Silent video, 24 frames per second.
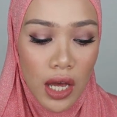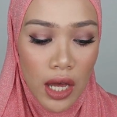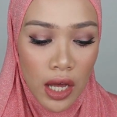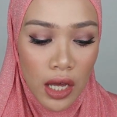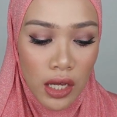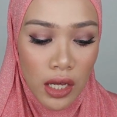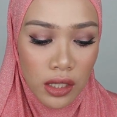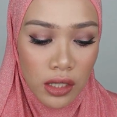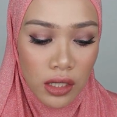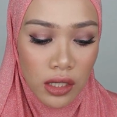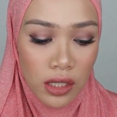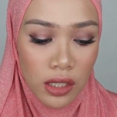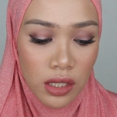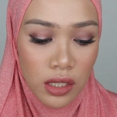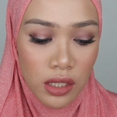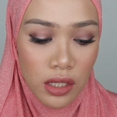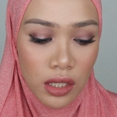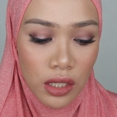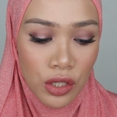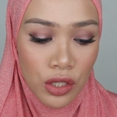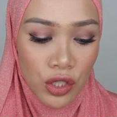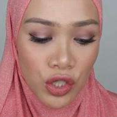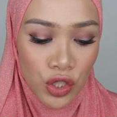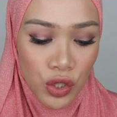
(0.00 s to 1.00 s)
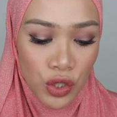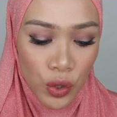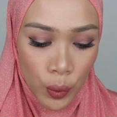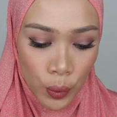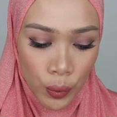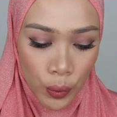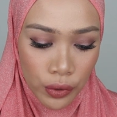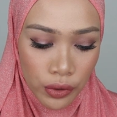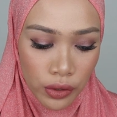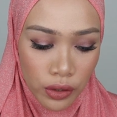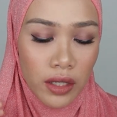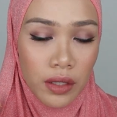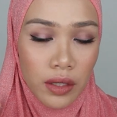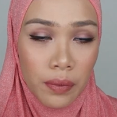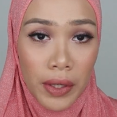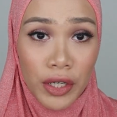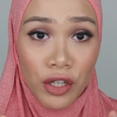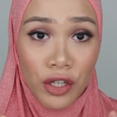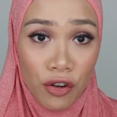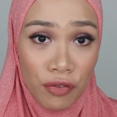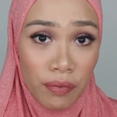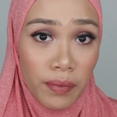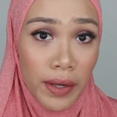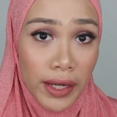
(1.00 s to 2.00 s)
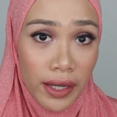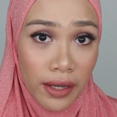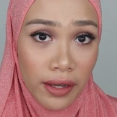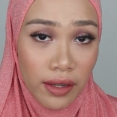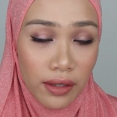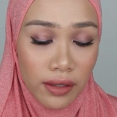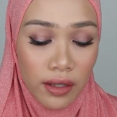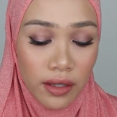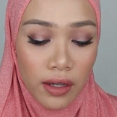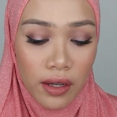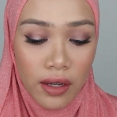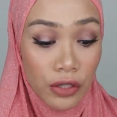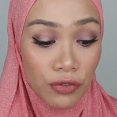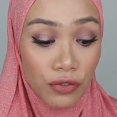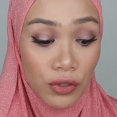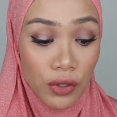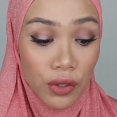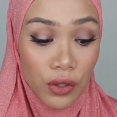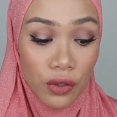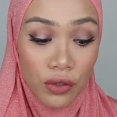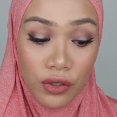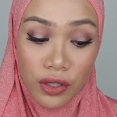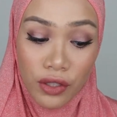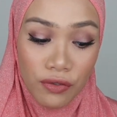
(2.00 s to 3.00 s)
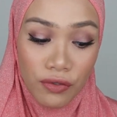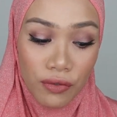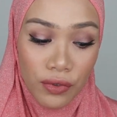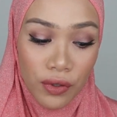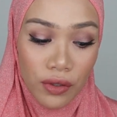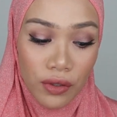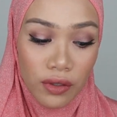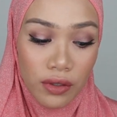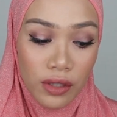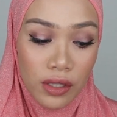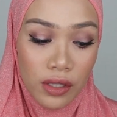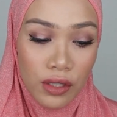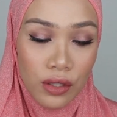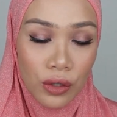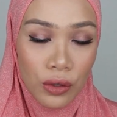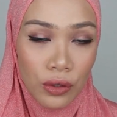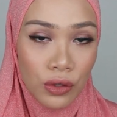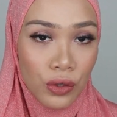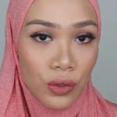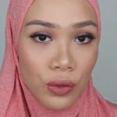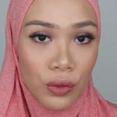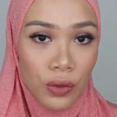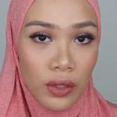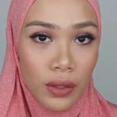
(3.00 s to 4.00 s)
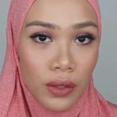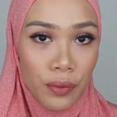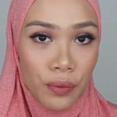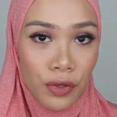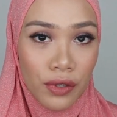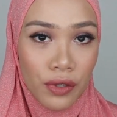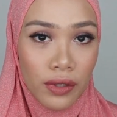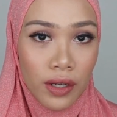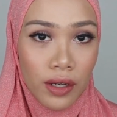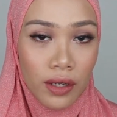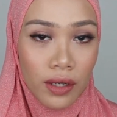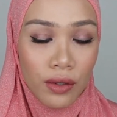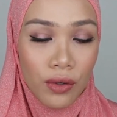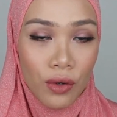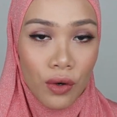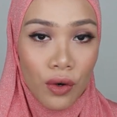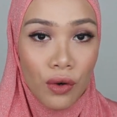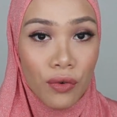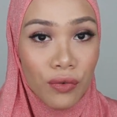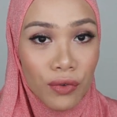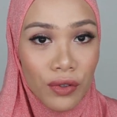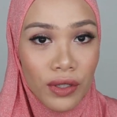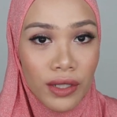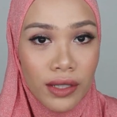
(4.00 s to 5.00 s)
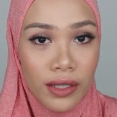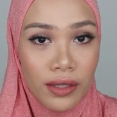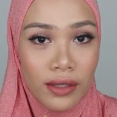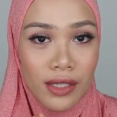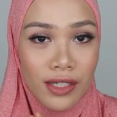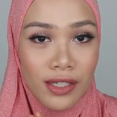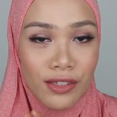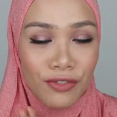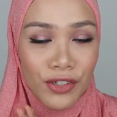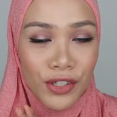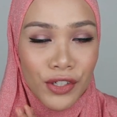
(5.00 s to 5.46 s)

as it's shown at the back of my hand. If you're looking for this O2O lip product, hopefully this